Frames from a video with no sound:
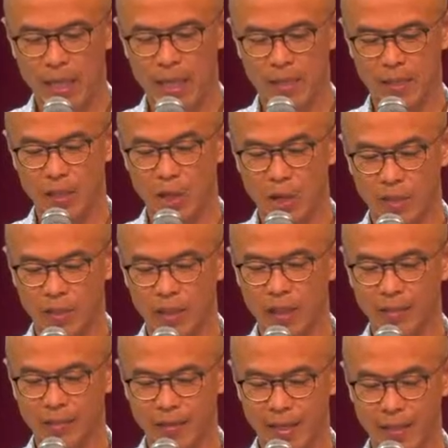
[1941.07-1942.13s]
it's on
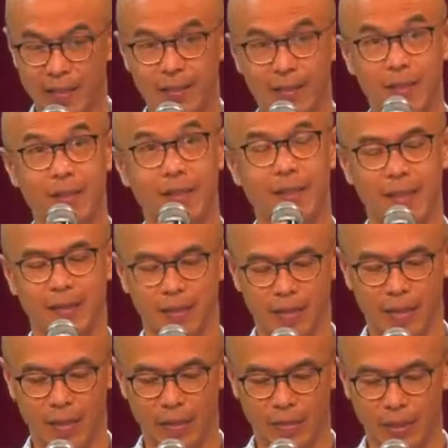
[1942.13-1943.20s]
next
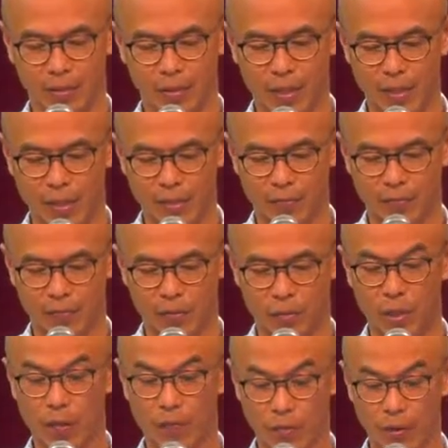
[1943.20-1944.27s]
Saturday on the 26th of,
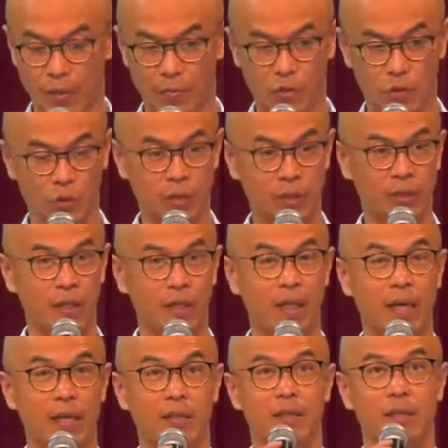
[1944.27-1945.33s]
25th of June
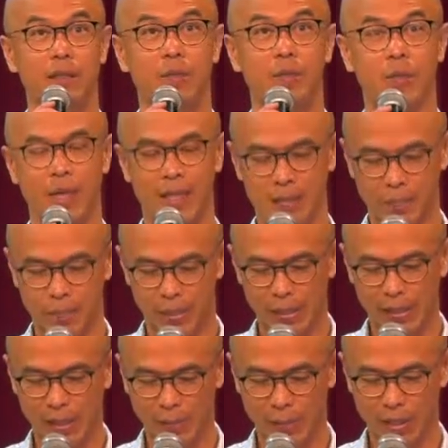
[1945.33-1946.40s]
at 1
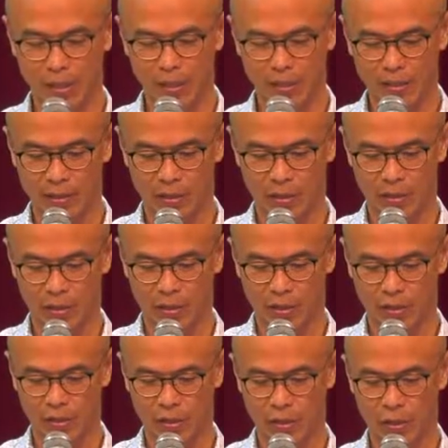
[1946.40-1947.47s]
p.m. here in
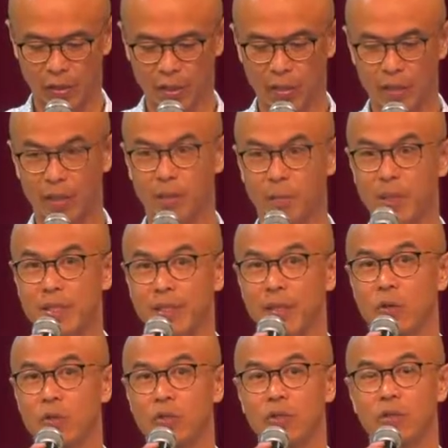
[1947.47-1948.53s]
church. Uh, please
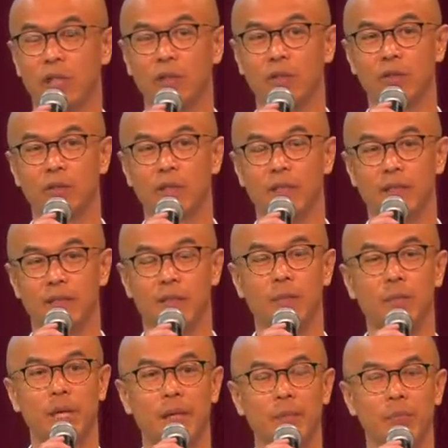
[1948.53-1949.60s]
also take note that there's
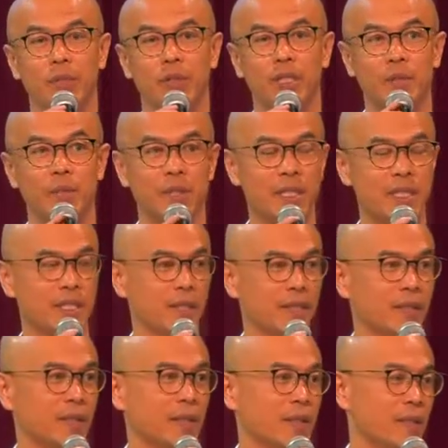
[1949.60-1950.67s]
combined prayer
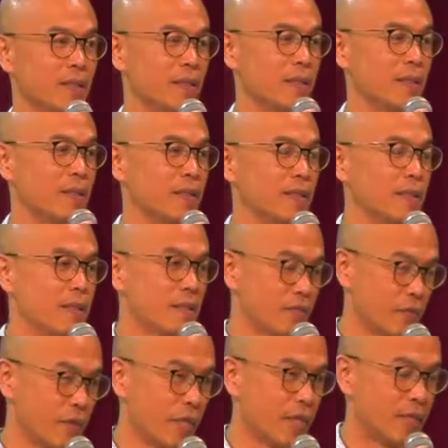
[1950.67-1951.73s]
meeting uh, this
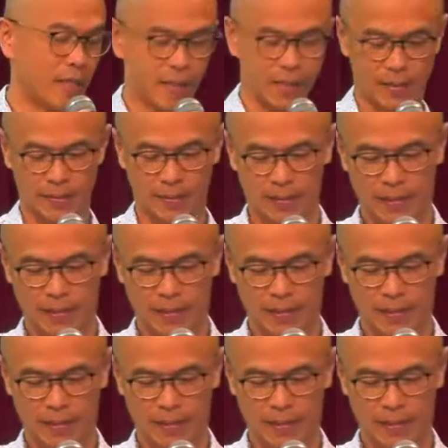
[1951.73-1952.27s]
Friday.